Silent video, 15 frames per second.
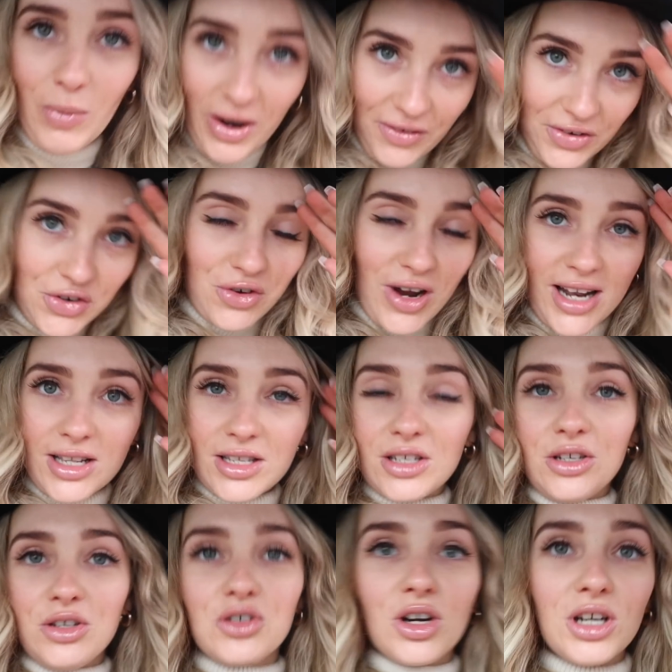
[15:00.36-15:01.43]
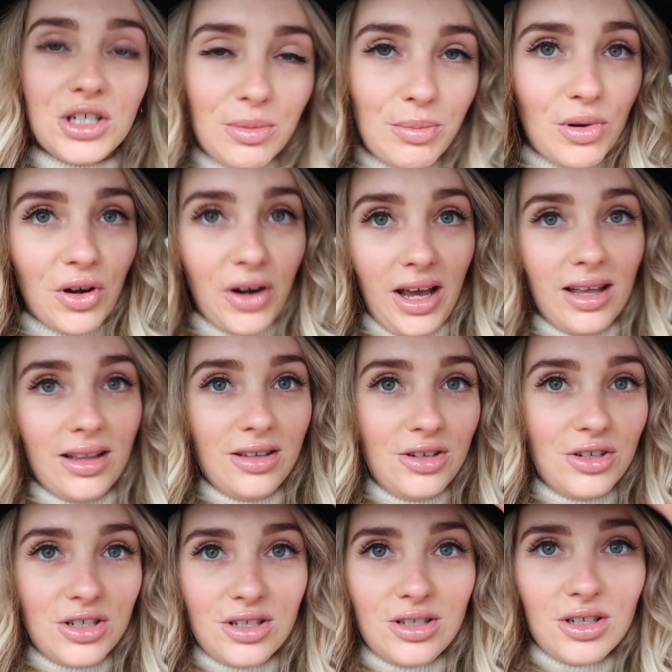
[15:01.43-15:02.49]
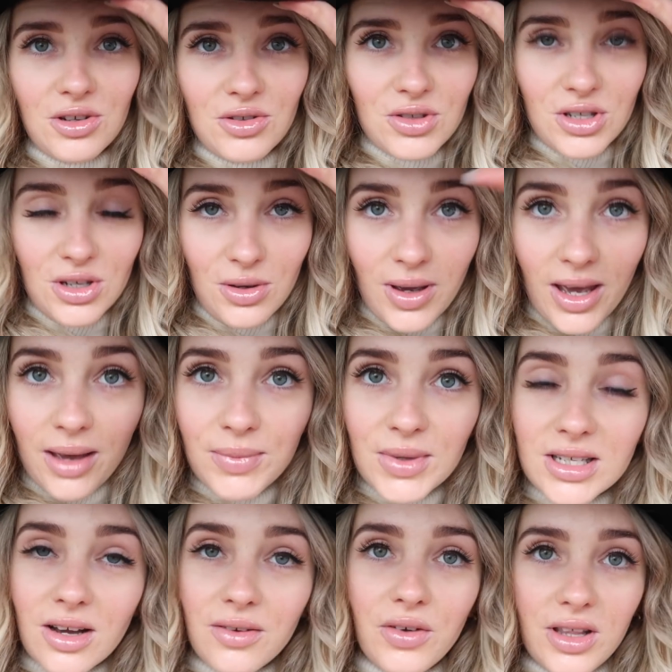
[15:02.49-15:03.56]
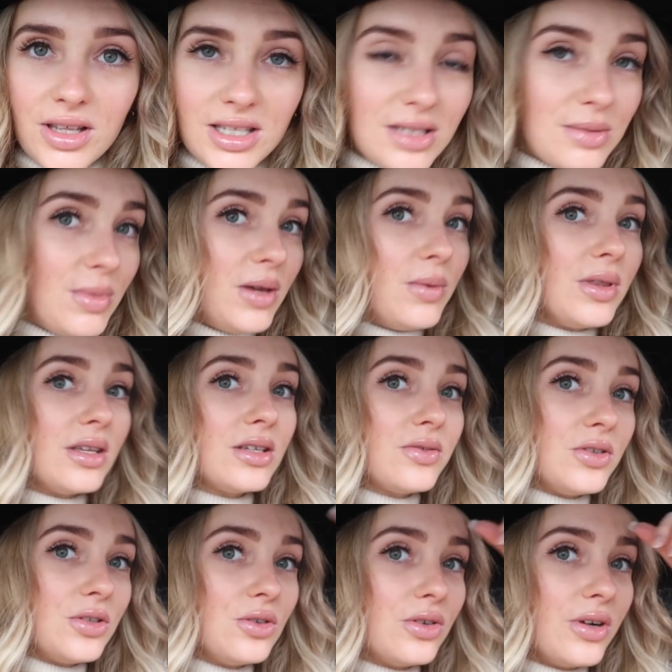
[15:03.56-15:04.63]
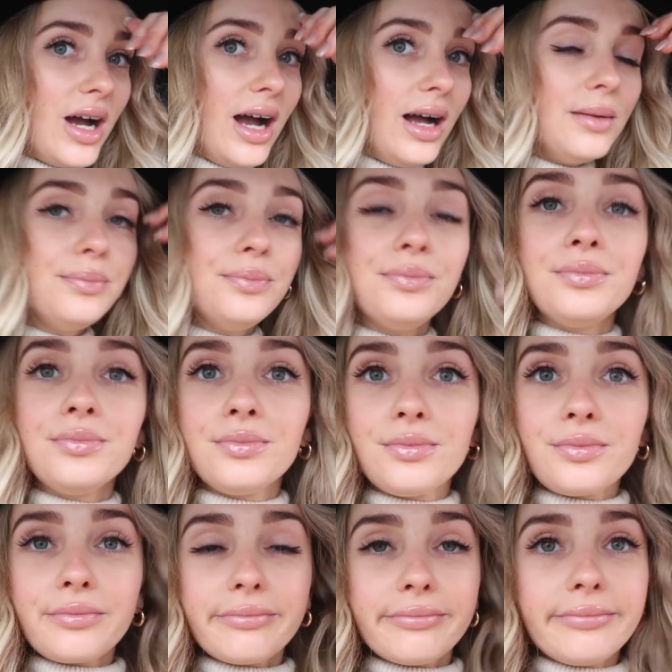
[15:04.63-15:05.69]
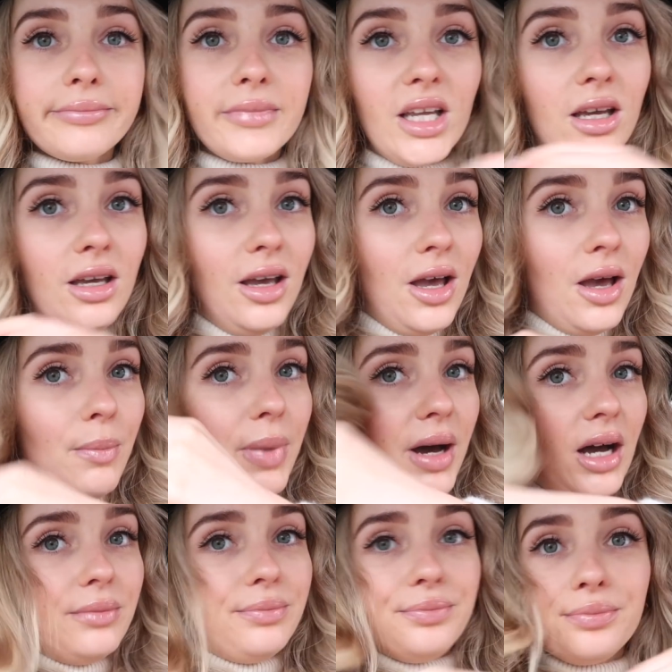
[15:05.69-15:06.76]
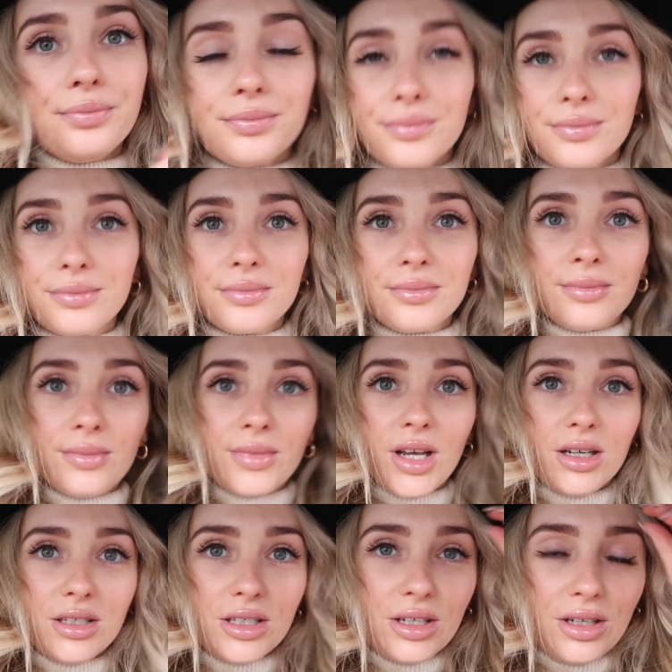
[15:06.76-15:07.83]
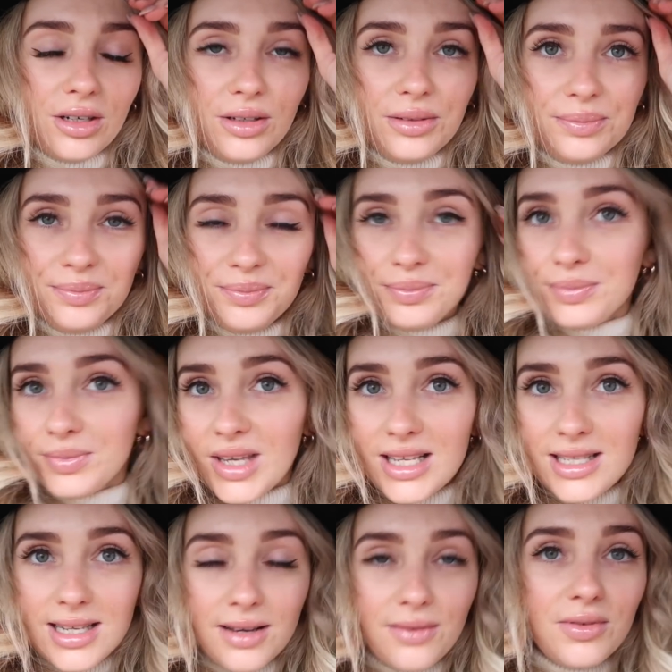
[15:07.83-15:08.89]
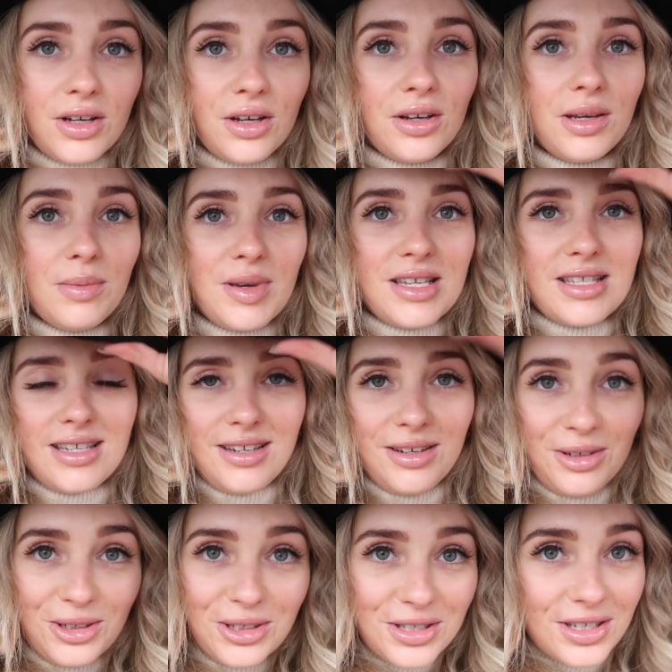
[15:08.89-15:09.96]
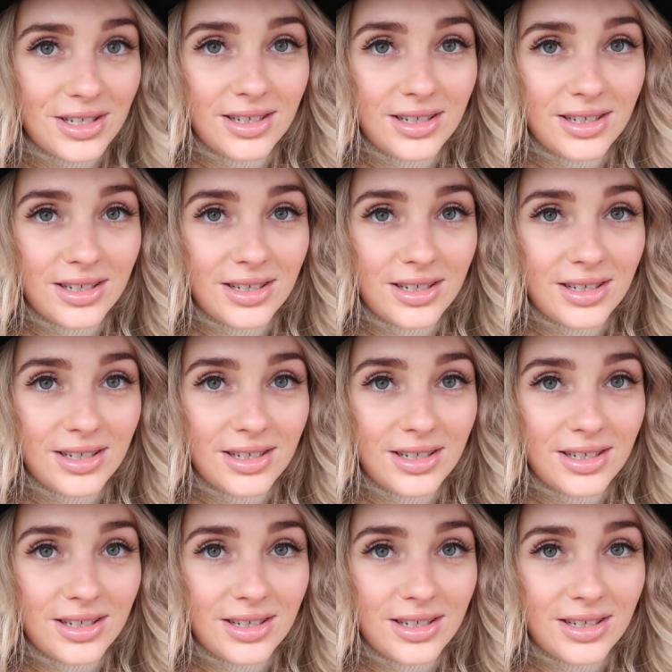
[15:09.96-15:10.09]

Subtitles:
wearing trends and you try jump on it and you just don't see it. This, I feel like this is me with this fedora hat. But I don't know. Is it a vibe? Is it not?